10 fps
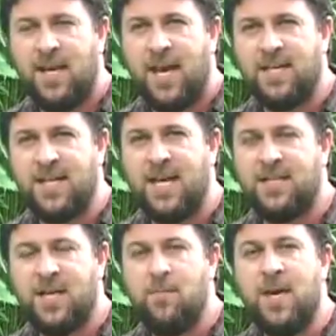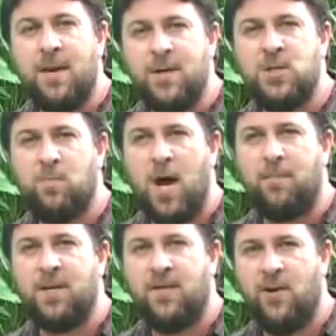has had some image
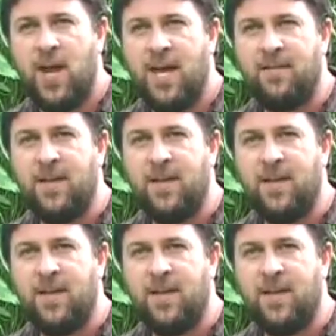pop into their head.